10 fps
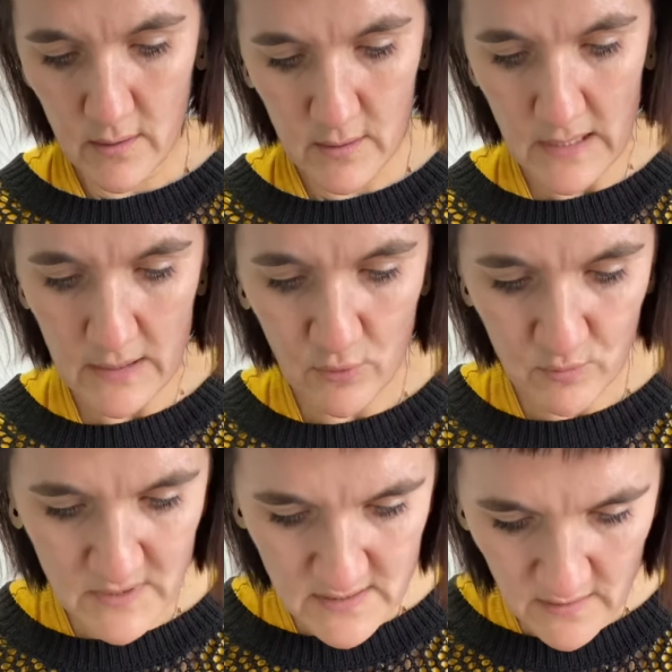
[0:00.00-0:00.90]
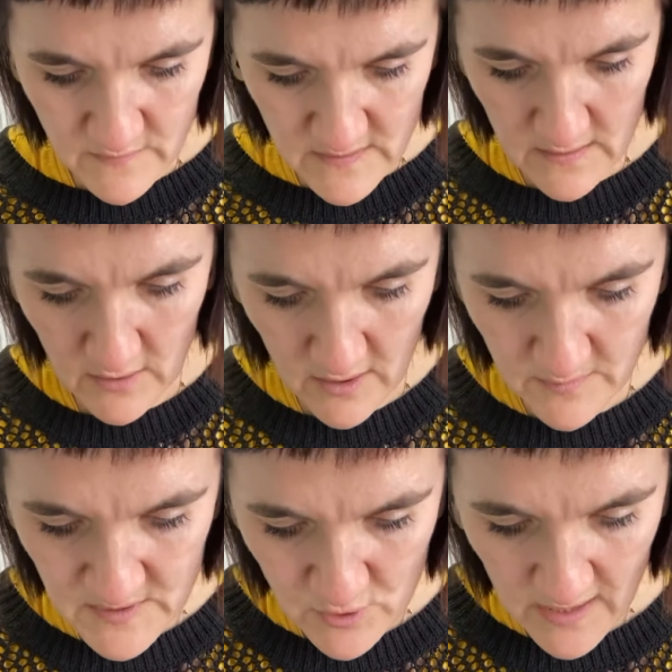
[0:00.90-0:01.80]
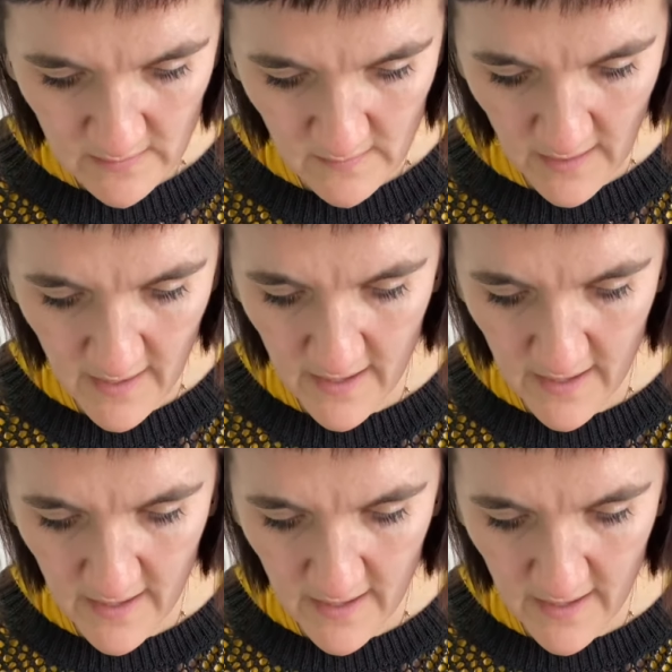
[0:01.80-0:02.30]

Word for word: nearly caught myself sitting on up straight there.